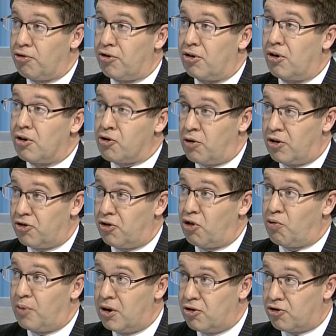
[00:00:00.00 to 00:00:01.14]
inauguration
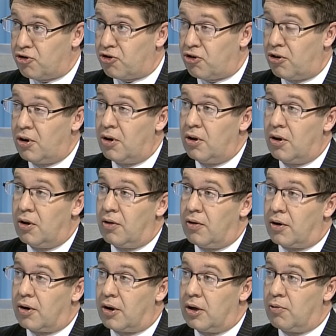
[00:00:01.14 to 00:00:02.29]
speech,
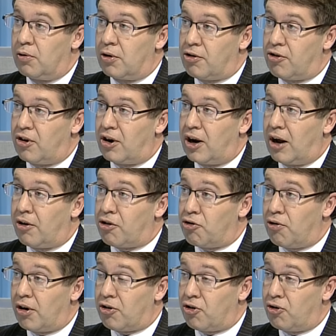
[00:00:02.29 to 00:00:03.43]
that he would extend an
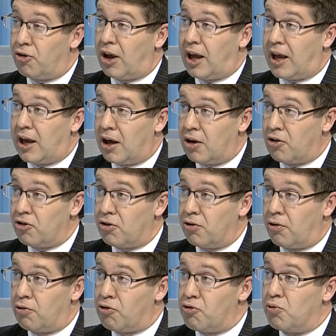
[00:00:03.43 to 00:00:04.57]
outstretched hand to
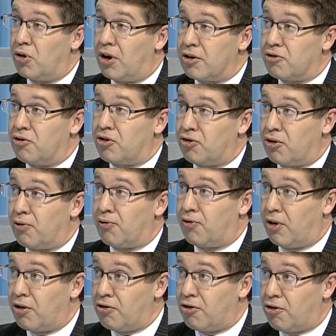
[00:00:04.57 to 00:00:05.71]
those who will unclench their
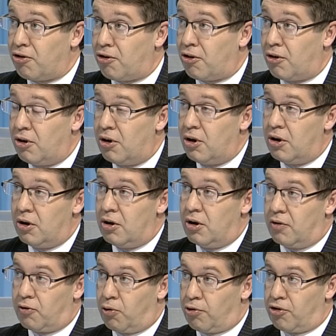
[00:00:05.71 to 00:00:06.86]
fists.
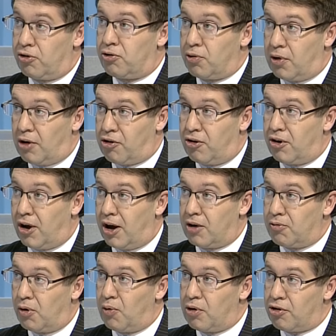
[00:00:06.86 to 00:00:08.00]
Of course, in
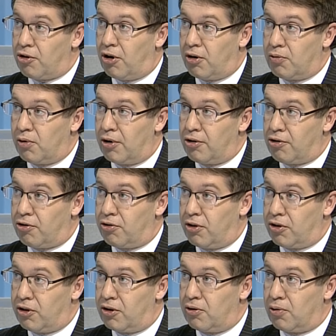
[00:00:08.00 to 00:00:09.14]
2009, what we saw was
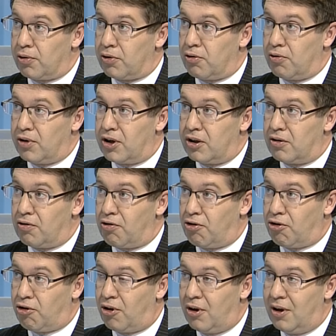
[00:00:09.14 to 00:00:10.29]
that the North
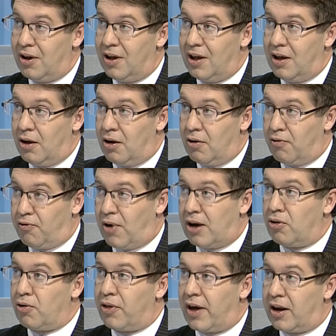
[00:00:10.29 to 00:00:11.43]
Koreans
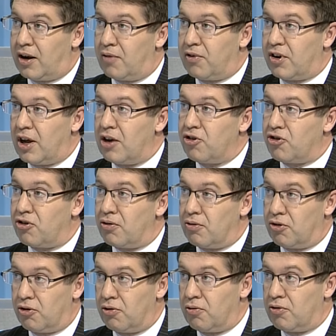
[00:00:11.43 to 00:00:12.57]
followed that
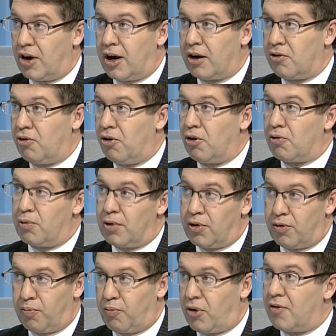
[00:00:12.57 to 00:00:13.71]
invitation to dialogue
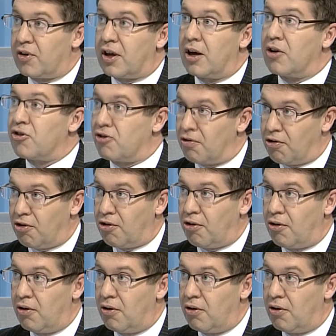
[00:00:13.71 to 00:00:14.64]
with provocations.